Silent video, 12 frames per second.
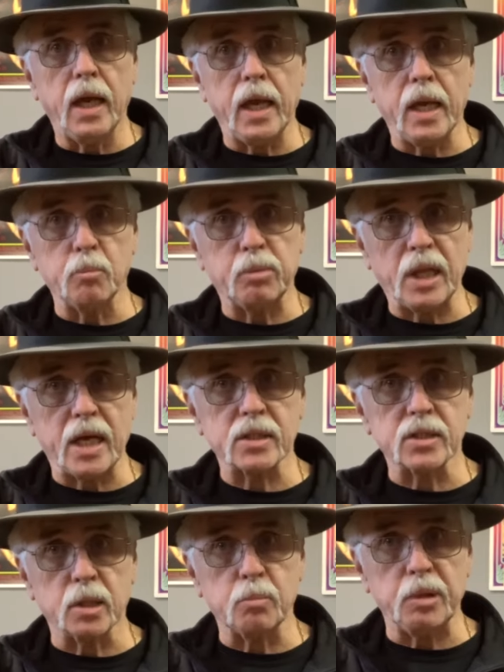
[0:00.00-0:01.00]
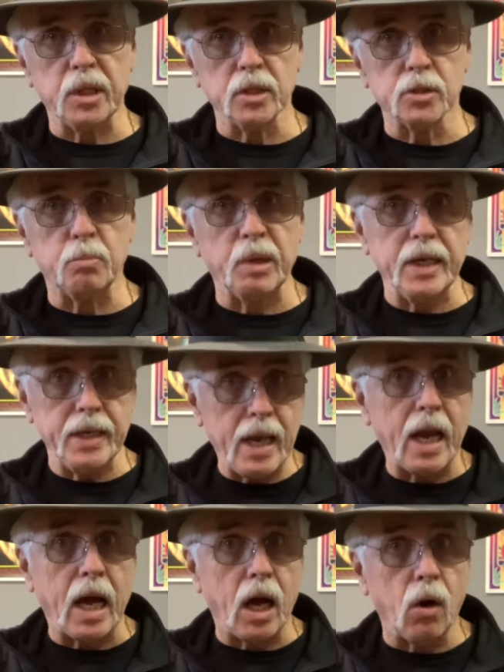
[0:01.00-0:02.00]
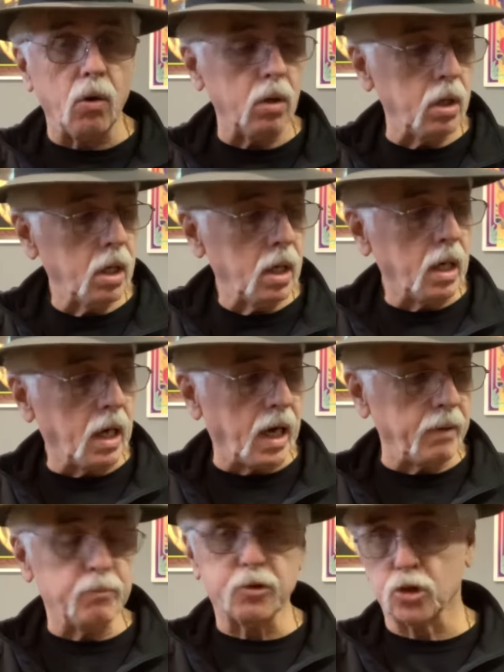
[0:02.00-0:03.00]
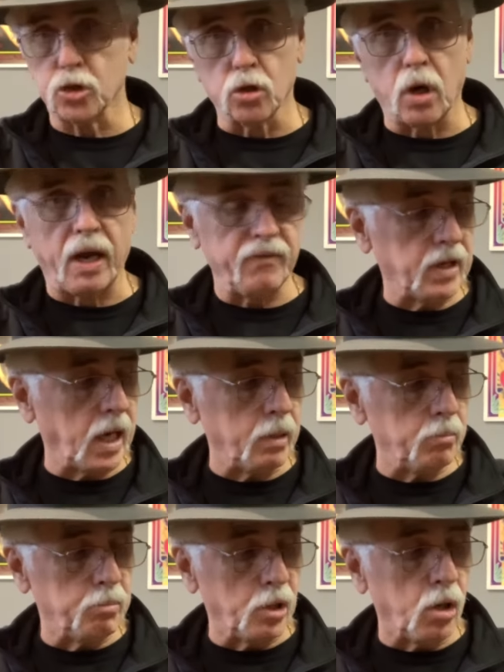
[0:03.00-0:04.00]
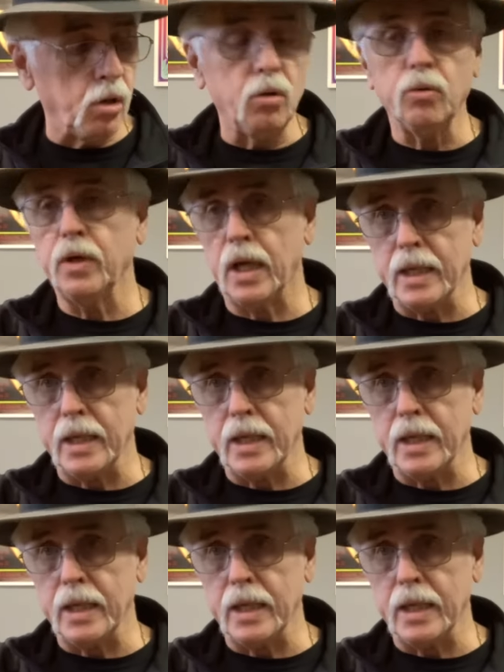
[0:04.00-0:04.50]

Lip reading: and plastic pins. But now, I'm sure I've got bone,